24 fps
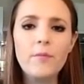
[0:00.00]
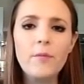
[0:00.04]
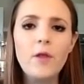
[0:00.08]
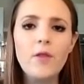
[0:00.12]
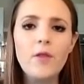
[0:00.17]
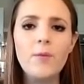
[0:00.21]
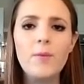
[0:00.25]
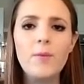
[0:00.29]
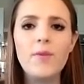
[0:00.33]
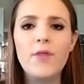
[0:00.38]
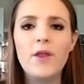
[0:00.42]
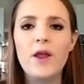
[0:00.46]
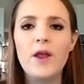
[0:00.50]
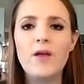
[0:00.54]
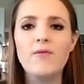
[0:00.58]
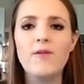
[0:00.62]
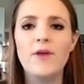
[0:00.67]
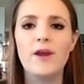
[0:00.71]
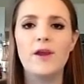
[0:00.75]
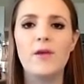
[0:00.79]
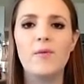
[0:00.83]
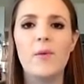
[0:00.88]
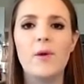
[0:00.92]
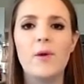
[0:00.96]
The bit that I've
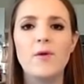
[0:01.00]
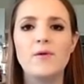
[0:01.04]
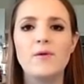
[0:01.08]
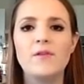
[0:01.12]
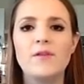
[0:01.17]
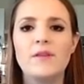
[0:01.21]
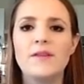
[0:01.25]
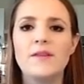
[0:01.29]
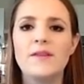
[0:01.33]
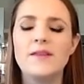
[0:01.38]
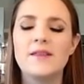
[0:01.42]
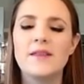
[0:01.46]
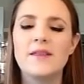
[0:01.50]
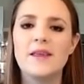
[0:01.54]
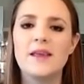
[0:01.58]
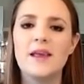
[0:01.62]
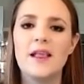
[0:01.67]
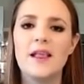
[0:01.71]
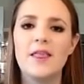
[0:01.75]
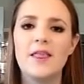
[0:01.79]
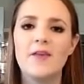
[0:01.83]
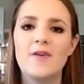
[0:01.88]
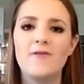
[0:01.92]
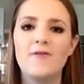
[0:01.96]
liked most is
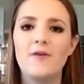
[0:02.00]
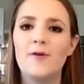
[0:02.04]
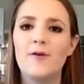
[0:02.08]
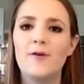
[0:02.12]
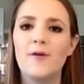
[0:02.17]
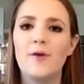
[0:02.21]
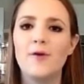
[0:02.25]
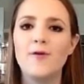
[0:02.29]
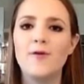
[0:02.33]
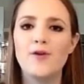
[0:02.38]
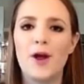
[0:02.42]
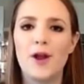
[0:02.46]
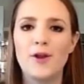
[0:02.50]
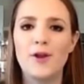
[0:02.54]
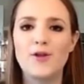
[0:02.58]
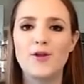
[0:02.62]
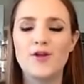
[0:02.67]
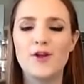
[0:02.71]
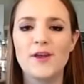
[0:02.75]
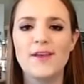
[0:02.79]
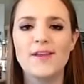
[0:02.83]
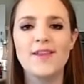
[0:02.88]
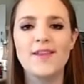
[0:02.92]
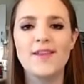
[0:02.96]
seeing the photo
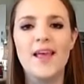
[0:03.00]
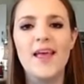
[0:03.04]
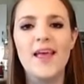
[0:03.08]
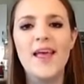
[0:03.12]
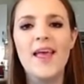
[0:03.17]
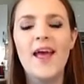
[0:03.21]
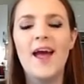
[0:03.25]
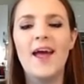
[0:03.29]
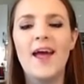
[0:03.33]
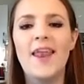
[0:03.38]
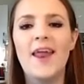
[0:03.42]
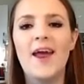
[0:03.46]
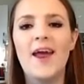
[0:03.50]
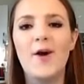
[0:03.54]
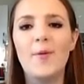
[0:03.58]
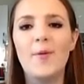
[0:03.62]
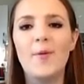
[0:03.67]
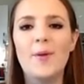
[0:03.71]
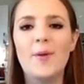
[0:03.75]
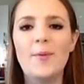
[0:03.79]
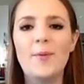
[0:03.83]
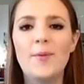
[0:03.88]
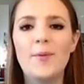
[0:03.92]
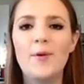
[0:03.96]
challenges and how
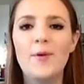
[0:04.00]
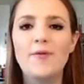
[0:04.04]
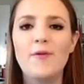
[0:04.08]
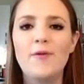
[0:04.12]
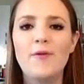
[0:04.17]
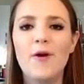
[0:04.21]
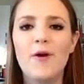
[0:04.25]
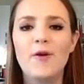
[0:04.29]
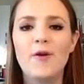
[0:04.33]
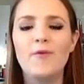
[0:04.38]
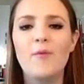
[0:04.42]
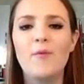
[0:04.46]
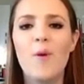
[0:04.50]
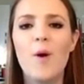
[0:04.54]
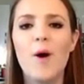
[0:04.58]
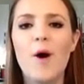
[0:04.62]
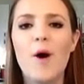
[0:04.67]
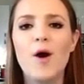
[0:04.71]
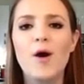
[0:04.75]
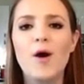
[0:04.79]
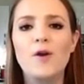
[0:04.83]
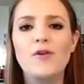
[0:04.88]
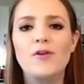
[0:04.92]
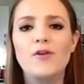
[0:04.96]
people have kind of
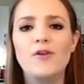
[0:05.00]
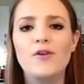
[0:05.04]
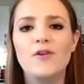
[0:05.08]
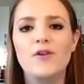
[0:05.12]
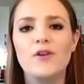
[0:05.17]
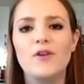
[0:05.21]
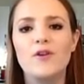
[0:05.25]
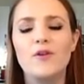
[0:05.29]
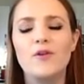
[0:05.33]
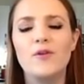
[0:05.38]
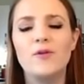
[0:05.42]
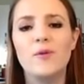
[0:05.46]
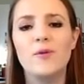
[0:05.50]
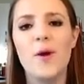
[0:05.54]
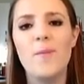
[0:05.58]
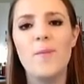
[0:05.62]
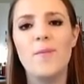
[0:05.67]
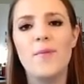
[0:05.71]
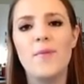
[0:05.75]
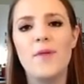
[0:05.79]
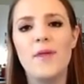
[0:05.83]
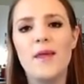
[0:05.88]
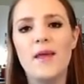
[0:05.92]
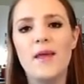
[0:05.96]
worked
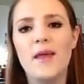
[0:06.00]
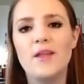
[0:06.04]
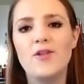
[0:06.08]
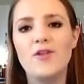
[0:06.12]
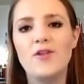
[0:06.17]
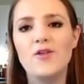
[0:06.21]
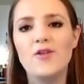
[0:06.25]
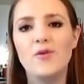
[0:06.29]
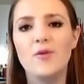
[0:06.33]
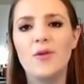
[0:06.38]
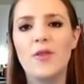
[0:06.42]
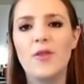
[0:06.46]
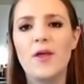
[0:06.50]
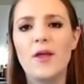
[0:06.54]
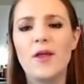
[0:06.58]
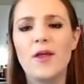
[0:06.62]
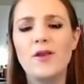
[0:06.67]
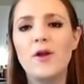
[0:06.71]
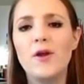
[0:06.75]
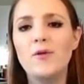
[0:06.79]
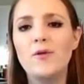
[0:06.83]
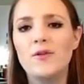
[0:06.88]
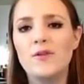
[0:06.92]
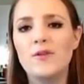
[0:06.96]
to ensure that they're
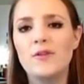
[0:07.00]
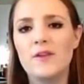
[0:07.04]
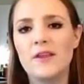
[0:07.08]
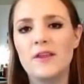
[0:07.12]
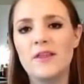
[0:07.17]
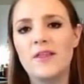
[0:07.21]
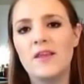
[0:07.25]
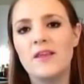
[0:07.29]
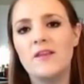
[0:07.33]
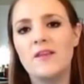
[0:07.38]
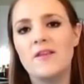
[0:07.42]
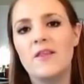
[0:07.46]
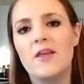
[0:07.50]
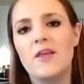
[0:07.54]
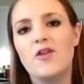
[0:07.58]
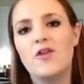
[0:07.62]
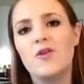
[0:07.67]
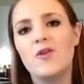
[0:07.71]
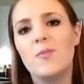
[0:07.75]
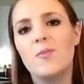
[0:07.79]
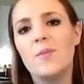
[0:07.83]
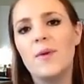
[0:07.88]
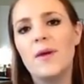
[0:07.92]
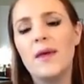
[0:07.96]
noticing things that they
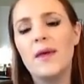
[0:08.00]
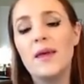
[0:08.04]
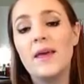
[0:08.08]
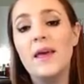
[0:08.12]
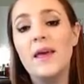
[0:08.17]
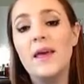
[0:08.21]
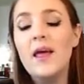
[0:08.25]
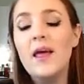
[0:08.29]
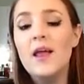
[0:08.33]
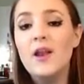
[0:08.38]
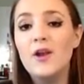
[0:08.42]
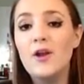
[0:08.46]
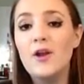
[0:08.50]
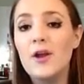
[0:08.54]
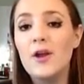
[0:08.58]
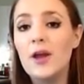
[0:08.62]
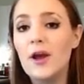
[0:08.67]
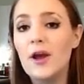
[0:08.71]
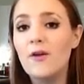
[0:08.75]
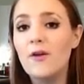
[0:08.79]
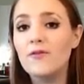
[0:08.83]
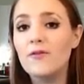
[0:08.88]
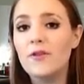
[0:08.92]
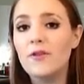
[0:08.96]
should be, looking
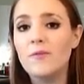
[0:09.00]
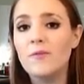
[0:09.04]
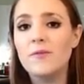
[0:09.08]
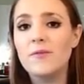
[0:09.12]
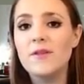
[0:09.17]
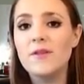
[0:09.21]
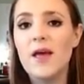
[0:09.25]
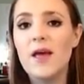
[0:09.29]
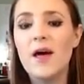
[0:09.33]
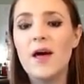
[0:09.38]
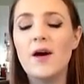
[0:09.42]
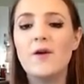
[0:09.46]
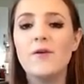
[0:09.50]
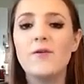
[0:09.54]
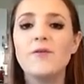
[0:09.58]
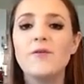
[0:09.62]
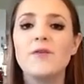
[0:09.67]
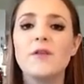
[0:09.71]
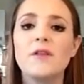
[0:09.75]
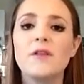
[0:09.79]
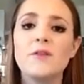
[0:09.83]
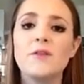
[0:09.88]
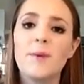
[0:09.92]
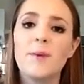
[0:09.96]
after
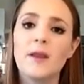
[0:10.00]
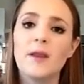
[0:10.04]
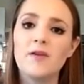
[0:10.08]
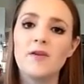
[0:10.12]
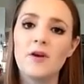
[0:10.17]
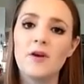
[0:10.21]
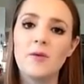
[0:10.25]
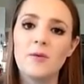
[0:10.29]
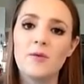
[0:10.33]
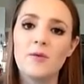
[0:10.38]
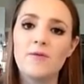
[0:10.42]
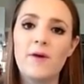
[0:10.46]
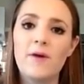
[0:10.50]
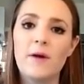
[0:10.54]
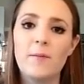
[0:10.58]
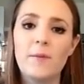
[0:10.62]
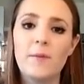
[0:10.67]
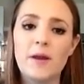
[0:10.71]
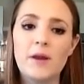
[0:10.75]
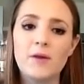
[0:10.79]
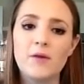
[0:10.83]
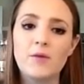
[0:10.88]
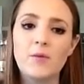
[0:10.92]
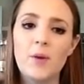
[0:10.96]
themselves and spending time with
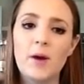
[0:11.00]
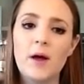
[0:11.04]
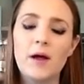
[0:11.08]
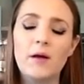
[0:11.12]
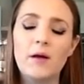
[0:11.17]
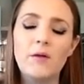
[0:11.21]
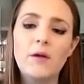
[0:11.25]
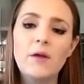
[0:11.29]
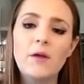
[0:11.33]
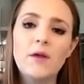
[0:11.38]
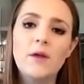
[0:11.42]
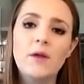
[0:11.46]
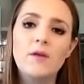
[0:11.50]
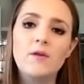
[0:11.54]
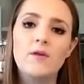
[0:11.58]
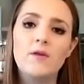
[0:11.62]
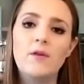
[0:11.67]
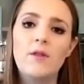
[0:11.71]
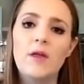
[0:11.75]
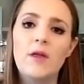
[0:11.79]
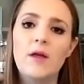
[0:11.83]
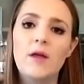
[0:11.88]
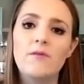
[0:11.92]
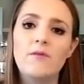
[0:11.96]
family as well, so
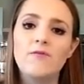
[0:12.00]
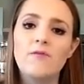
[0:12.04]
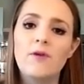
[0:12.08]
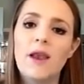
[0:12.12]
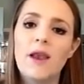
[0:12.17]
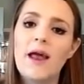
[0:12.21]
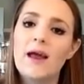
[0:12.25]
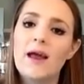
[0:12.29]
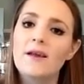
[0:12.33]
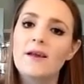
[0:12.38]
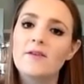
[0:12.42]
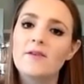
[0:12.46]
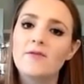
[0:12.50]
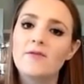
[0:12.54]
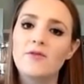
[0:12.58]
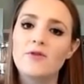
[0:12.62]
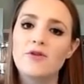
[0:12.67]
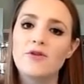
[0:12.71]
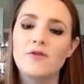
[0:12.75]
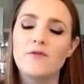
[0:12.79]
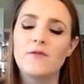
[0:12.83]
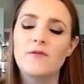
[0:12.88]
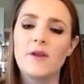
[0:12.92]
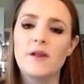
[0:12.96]
that they're relaxed and
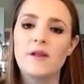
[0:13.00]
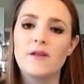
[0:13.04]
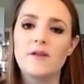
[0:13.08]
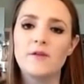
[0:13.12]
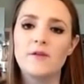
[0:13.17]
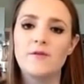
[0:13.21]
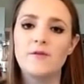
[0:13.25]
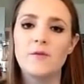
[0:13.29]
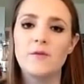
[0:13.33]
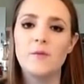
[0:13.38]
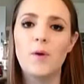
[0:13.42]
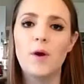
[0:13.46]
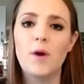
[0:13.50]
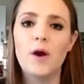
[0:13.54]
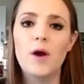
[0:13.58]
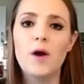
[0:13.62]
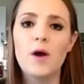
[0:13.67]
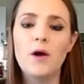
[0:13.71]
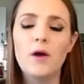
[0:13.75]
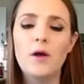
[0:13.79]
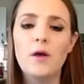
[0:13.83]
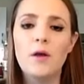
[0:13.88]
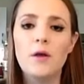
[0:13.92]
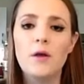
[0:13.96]
rejuvenated for
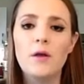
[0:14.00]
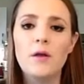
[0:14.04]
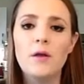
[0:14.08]
work.